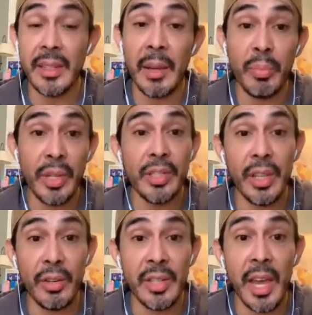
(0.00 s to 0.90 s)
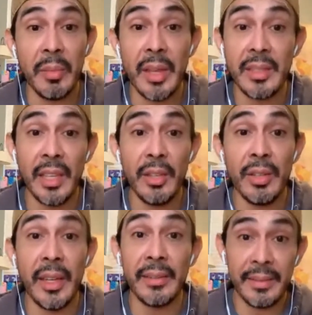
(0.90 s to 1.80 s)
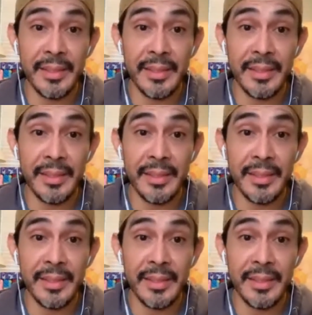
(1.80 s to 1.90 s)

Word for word: and I appreciate your time, guys. Thank you again.